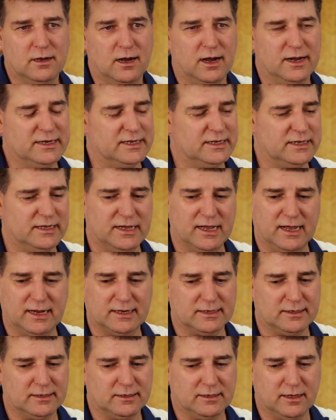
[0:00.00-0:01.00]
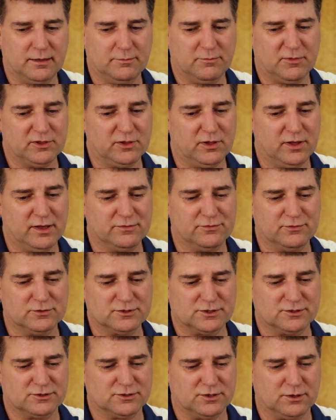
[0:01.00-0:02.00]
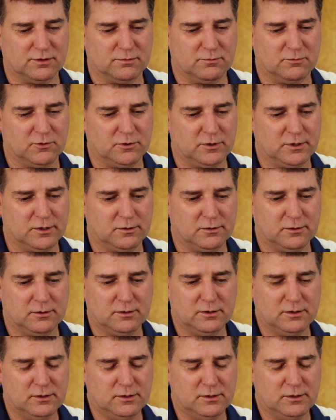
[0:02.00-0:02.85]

I didn't get it, and my life was a turmoil.